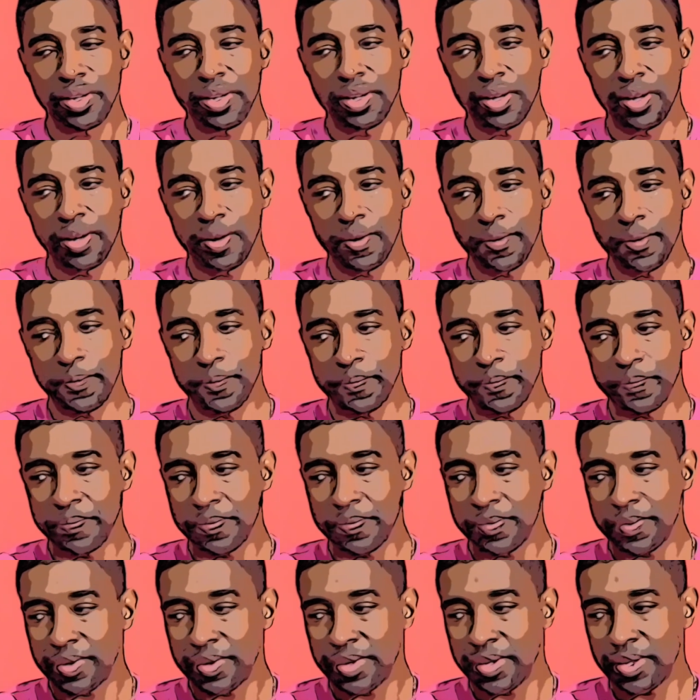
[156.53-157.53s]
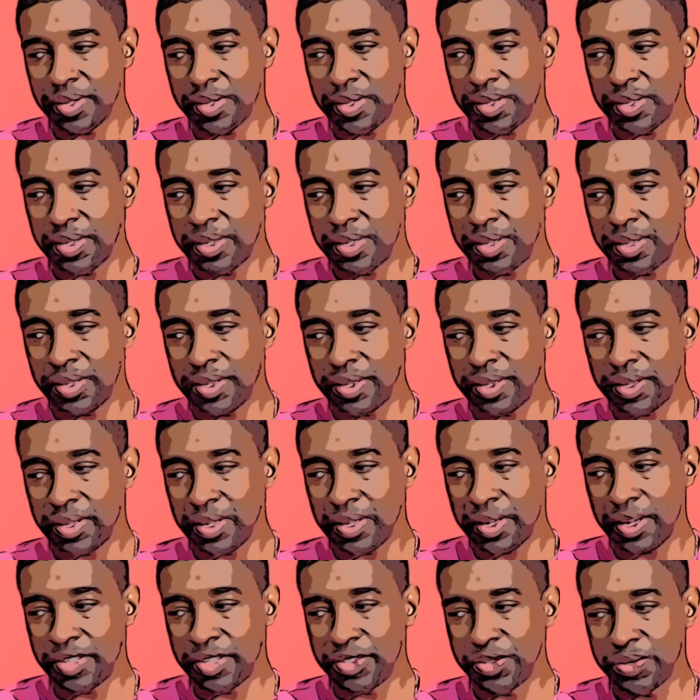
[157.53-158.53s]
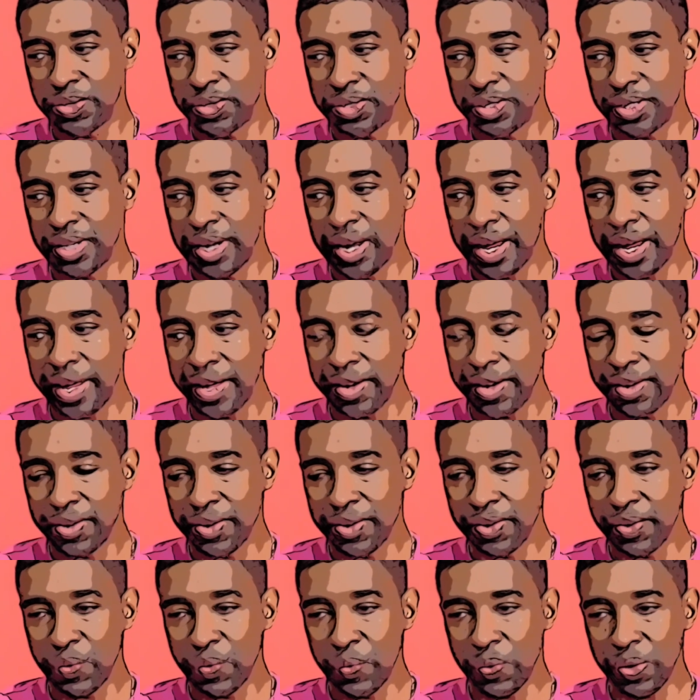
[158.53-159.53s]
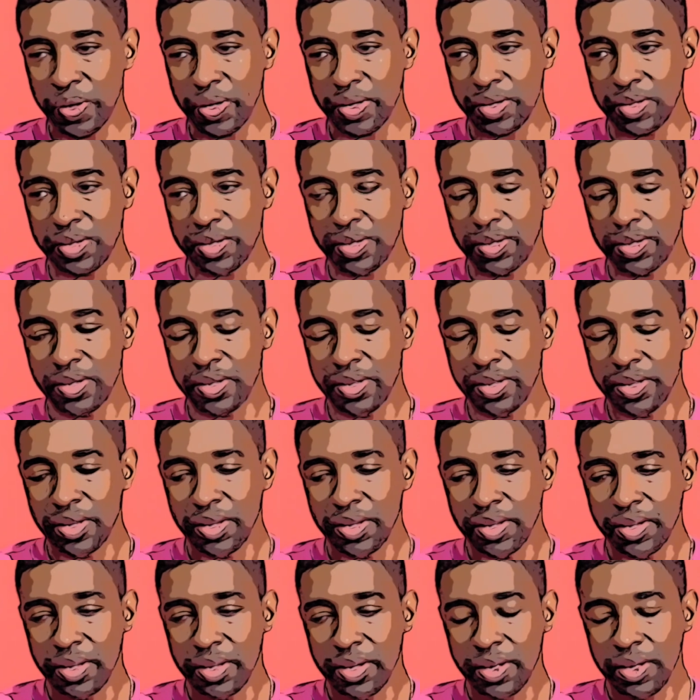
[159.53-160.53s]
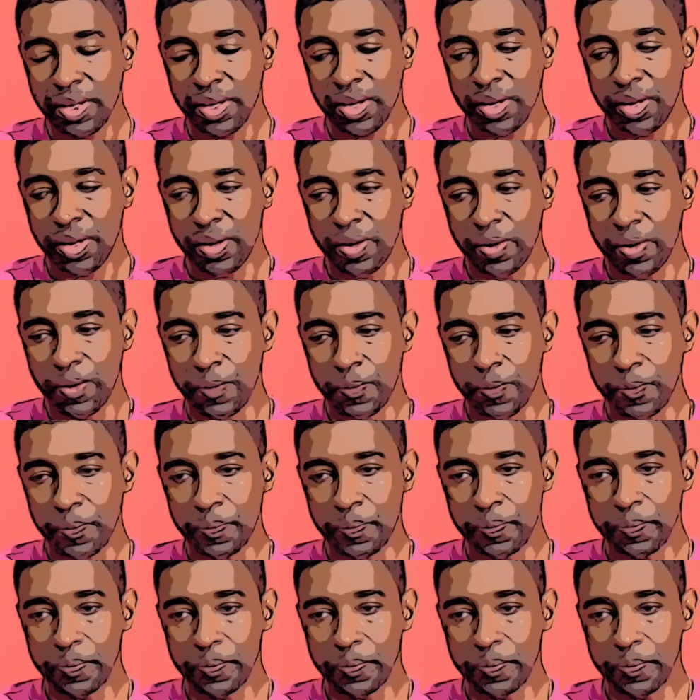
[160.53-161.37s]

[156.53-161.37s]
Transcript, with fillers: Um, as you see later when um,